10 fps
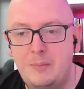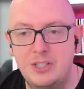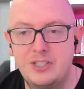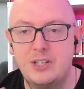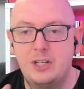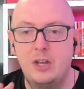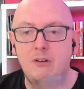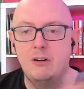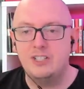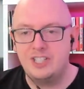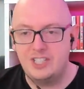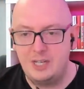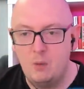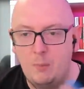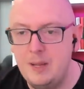I'm just curious to
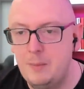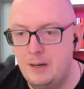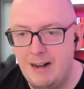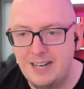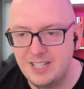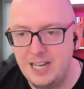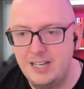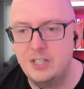see what people are asking